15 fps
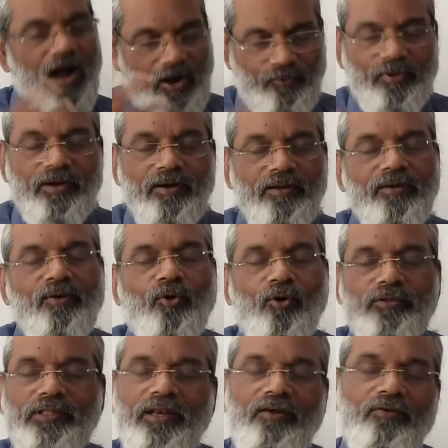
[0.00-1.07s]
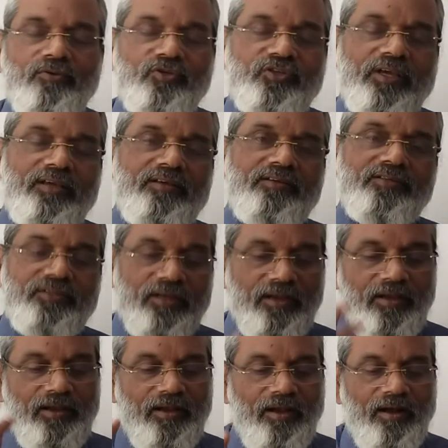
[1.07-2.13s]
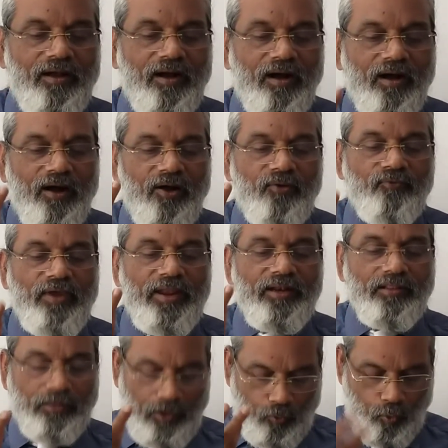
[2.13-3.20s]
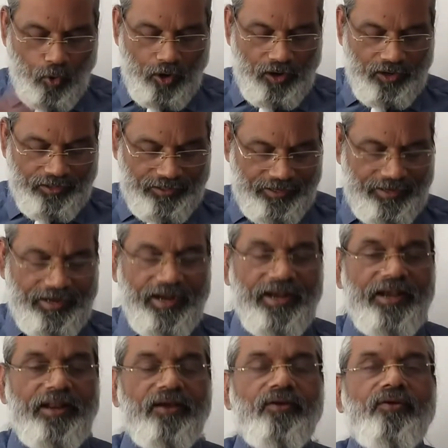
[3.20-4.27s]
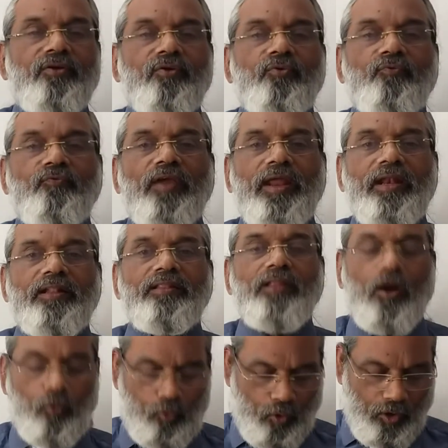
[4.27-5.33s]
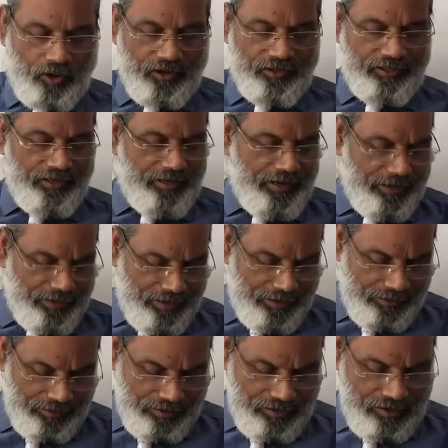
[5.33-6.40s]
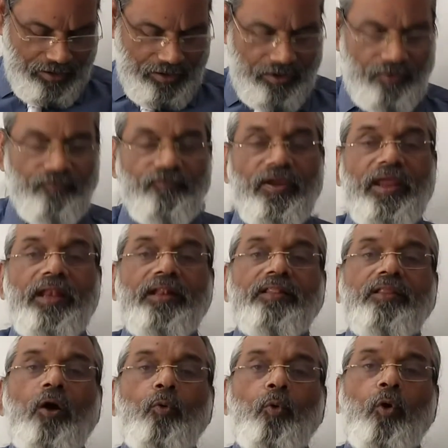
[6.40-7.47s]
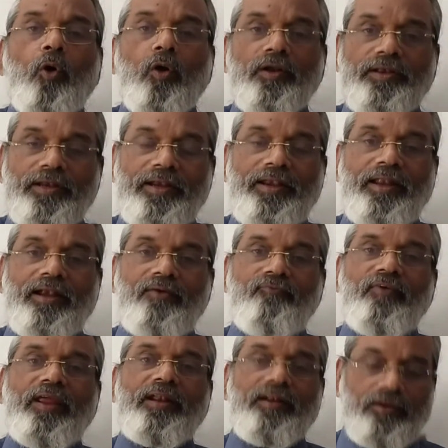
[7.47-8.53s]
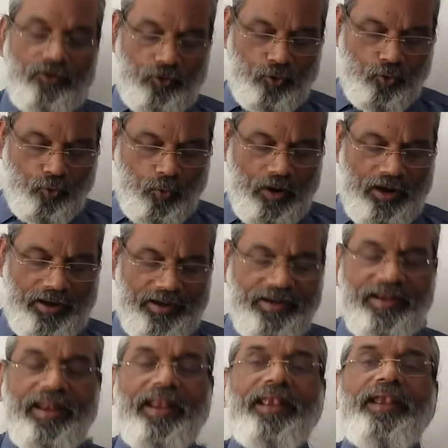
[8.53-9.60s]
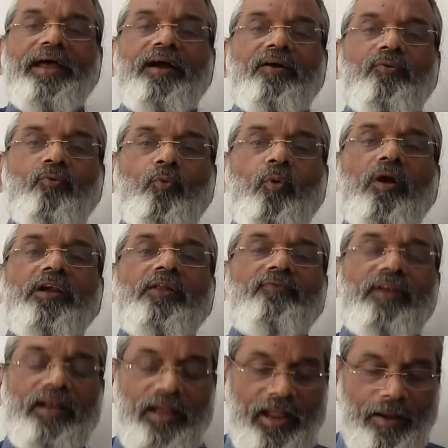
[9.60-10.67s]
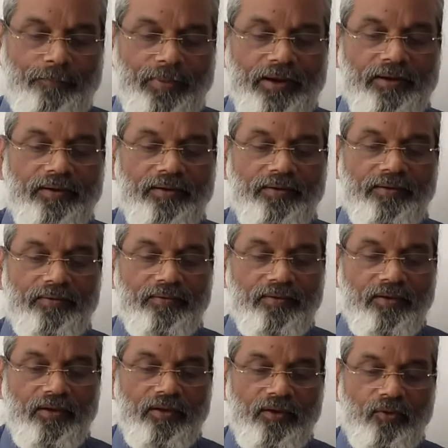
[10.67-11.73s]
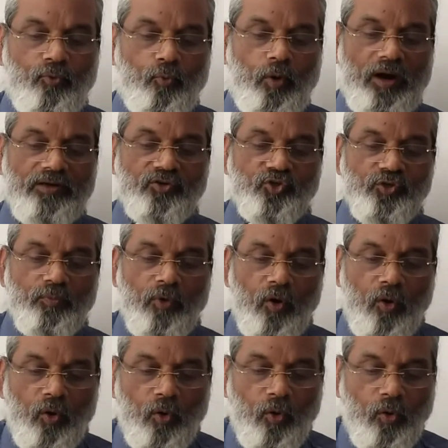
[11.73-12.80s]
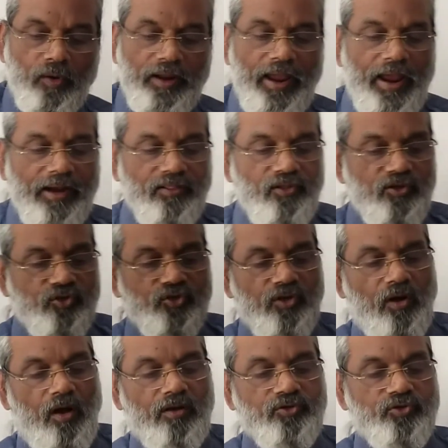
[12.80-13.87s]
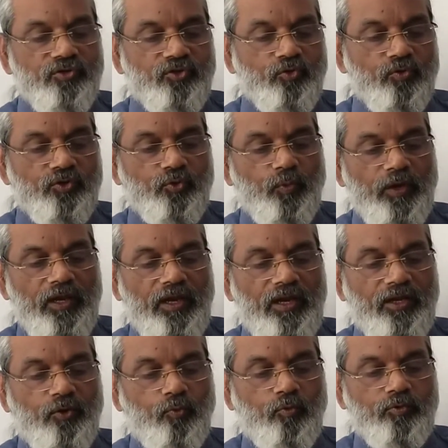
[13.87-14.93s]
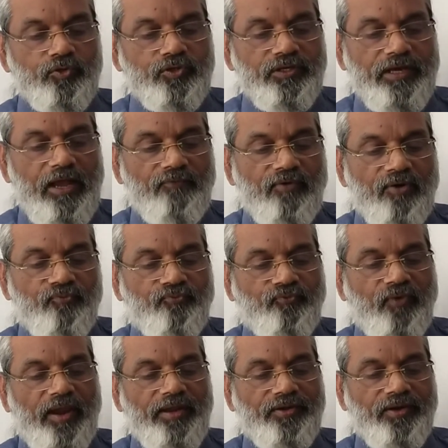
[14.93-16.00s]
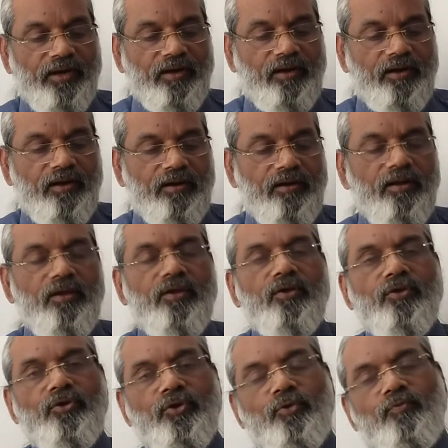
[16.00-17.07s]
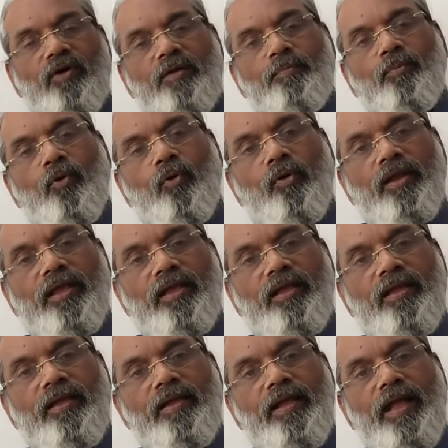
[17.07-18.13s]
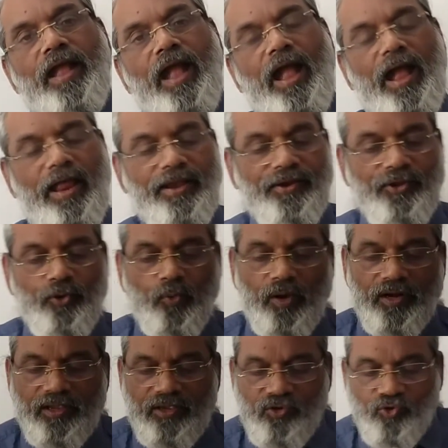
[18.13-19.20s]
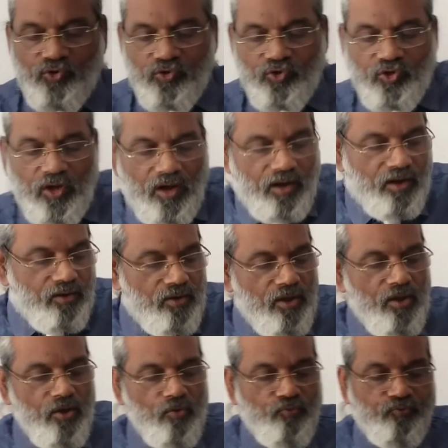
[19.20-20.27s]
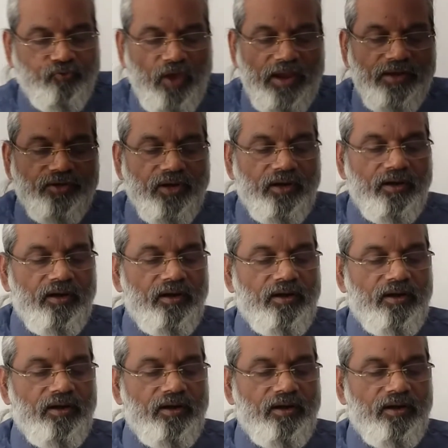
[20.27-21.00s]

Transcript: our Othello says, ah, when the art dead, when the art dead, when the art dead, when you are dead, what will happen? once more, and this last is so sweet was never fatal. Your body and your kisses are fatal,